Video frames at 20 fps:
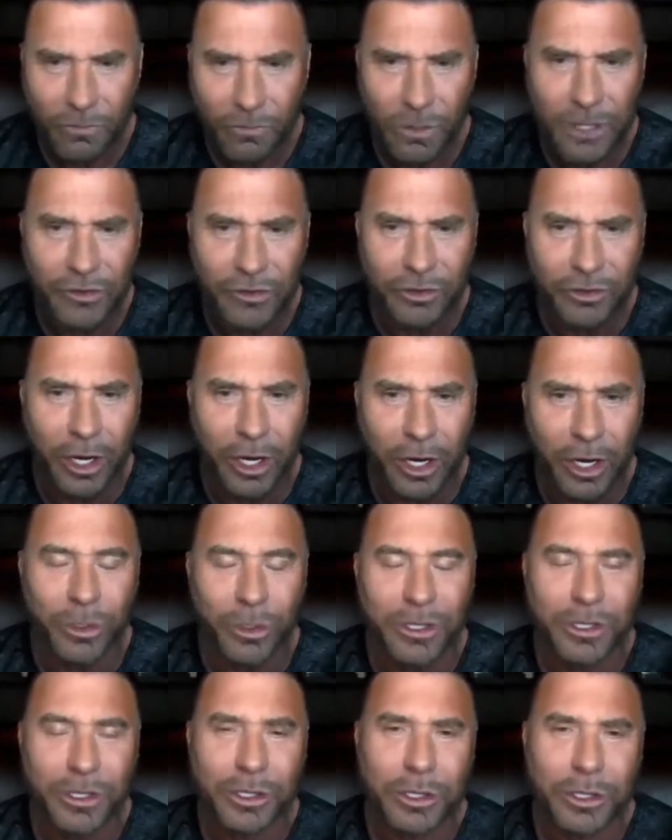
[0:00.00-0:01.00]
And so
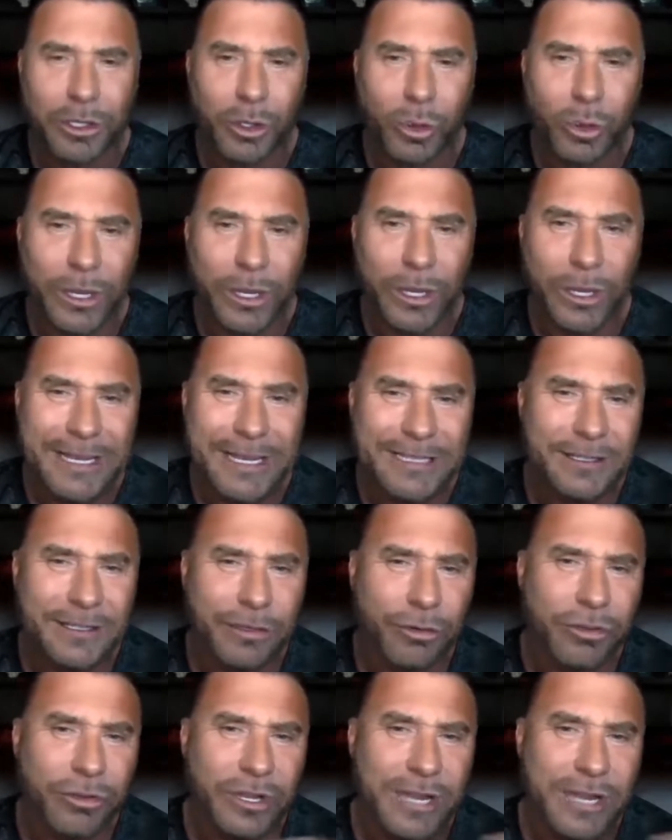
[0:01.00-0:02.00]
we get
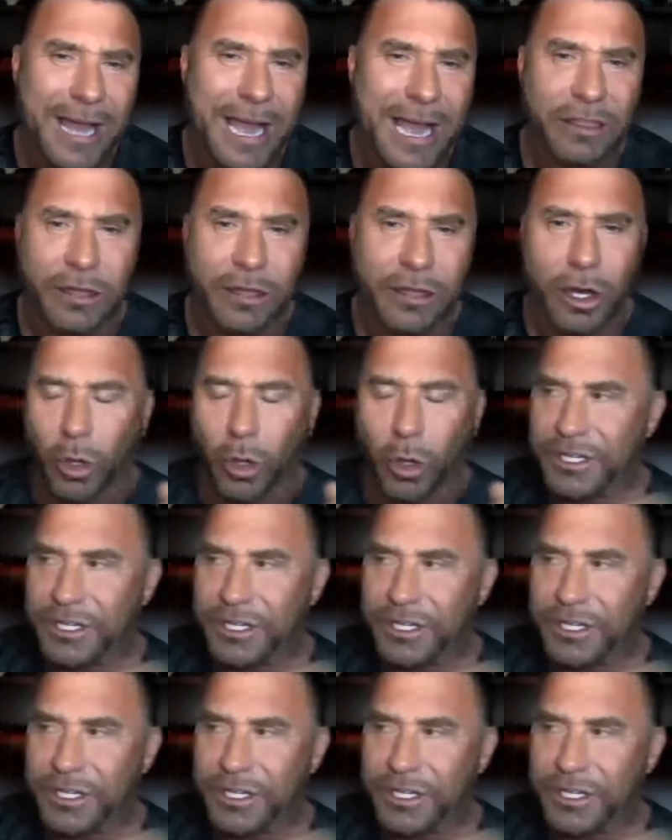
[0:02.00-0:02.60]
through the 9th hole,